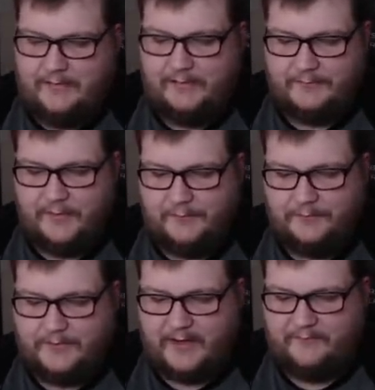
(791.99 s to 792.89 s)
Oh, nope,
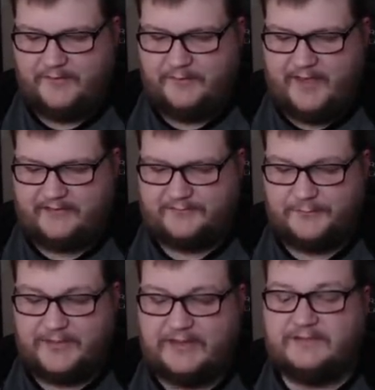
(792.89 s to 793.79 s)
we got a VMAX.
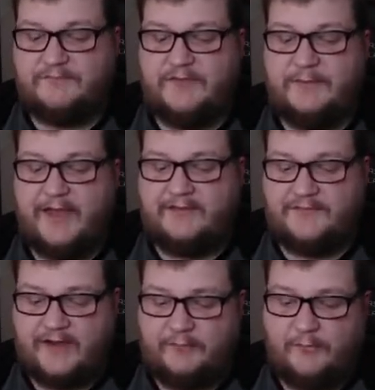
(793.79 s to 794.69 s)
We got the VMAX
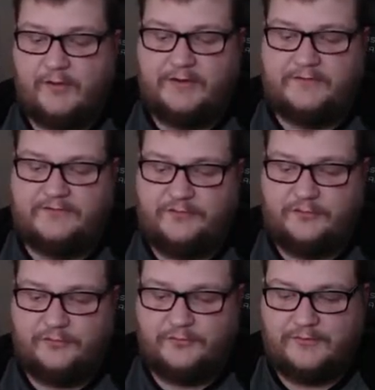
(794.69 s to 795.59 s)
that I wanted,
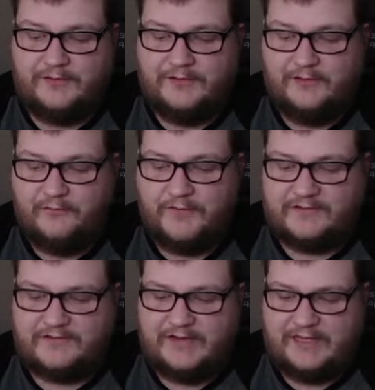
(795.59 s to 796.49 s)
too.
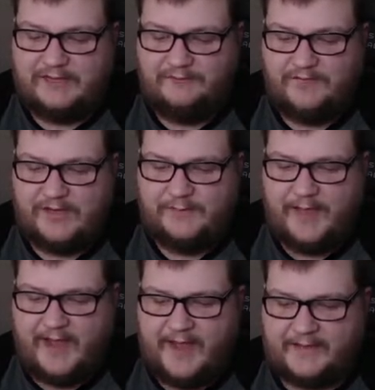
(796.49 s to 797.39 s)
Victini
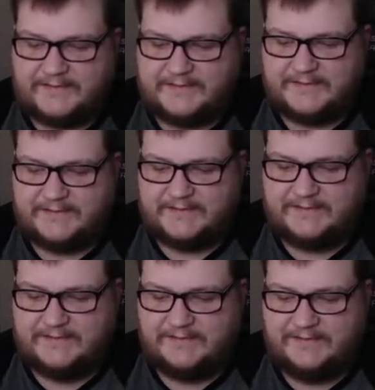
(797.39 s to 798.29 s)
VMAX.
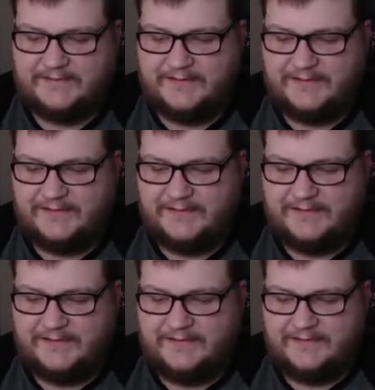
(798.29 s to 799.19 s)

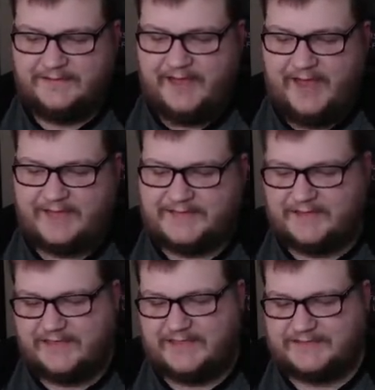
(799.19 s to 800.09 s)
That's
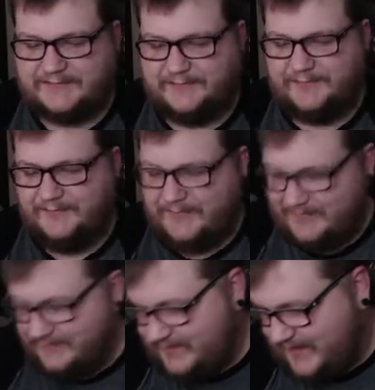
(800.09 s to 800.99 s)
awesome.
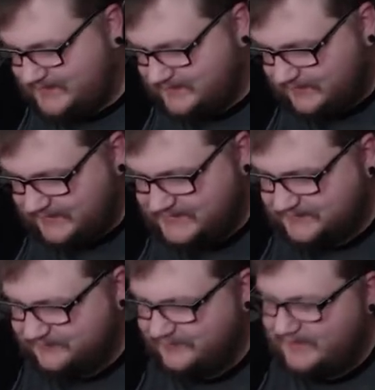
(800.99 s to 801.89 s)
That's
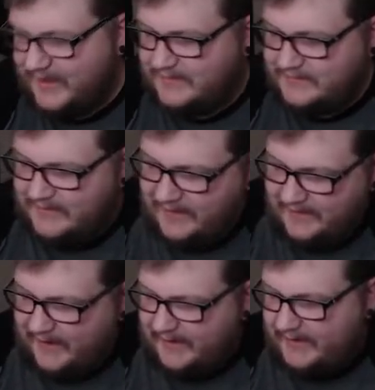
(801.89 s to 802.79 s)
awesome. That, yeah,
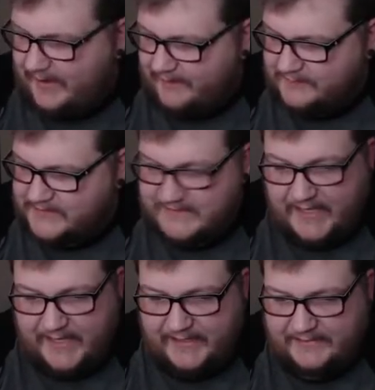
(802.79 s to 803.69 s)
I, I have to
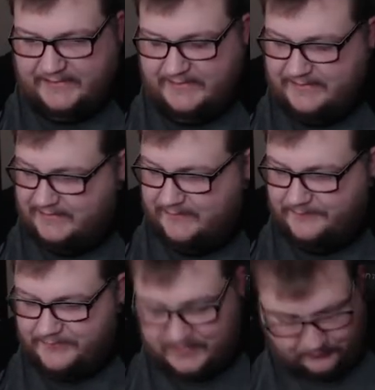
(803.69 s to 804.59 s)
say,
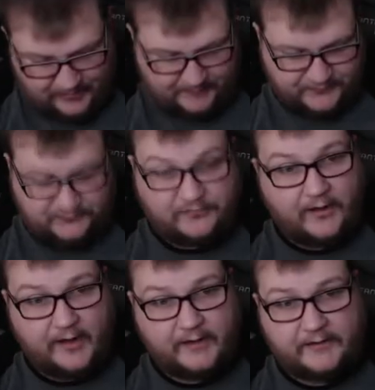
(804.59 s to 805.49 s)
Rapid
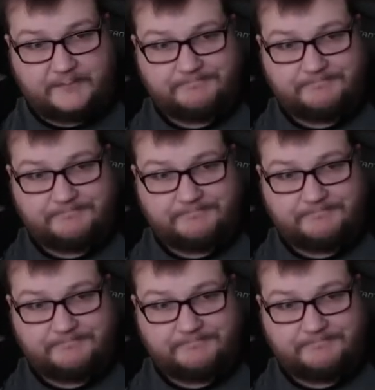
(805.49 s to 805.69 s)
Strike,